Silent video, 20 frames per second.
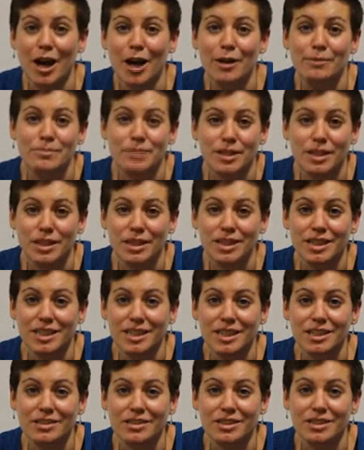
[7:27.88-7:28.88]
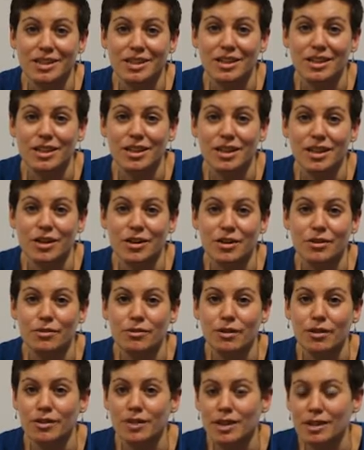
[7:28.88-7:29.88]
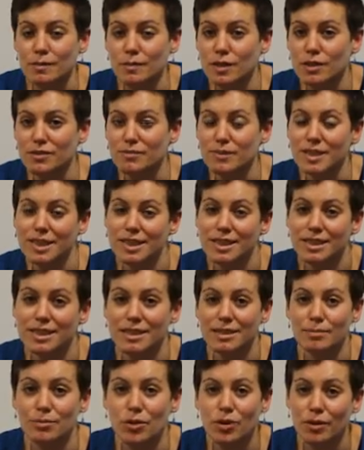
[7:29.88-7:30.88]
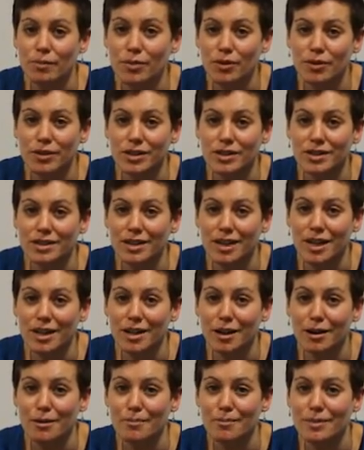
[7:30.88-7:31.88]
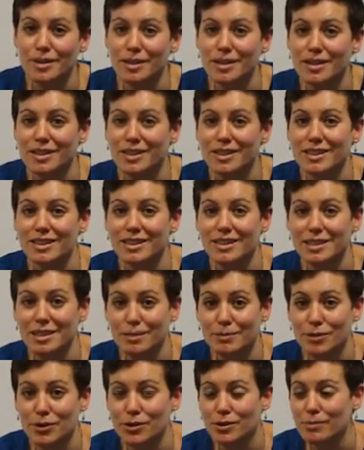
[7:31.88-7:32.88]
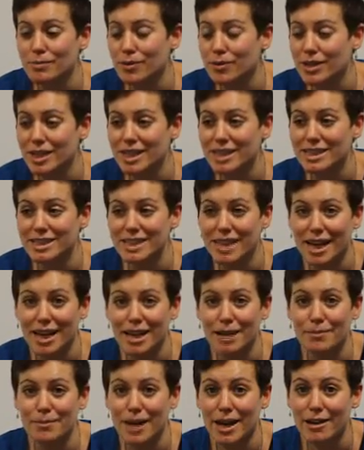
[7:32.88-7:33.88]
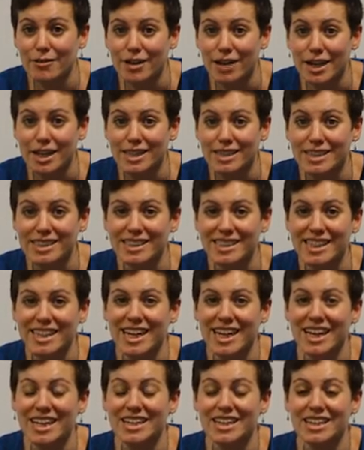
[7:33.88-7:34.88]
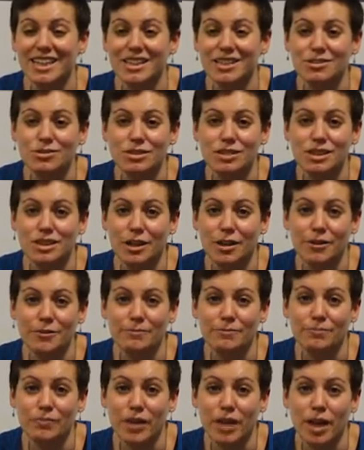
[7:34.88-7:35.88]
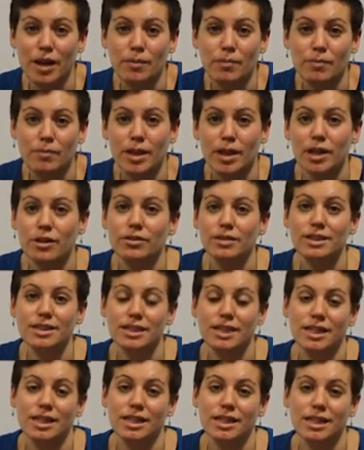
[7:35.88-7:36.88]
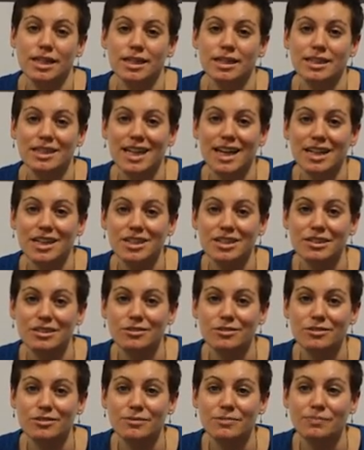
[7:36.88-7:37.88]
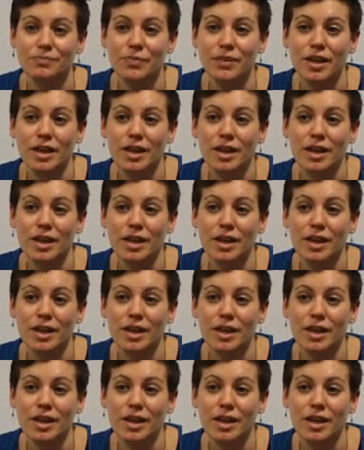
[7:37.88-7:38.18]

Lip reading: hope to continue to grow this movement, see more employers sign up and see more employees getting a pay rise. There's also increasing international